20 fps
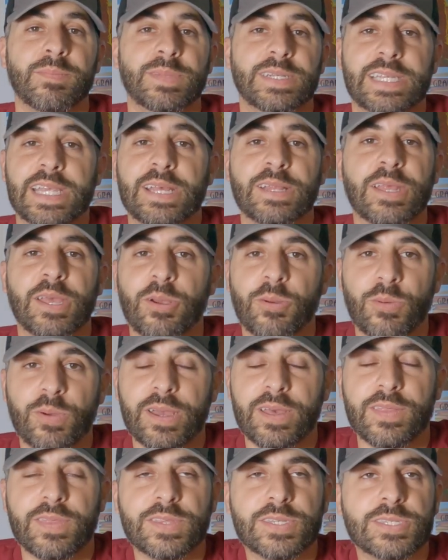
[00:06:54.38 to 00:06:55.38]
dealing
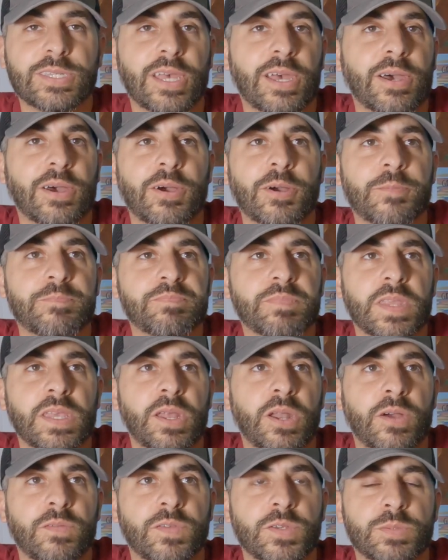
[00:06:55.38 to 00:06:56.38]
with. So,
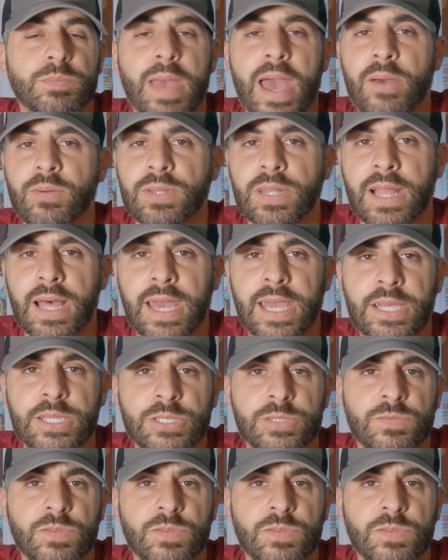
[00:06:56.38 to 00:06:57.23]
you know, if there's mountain lions,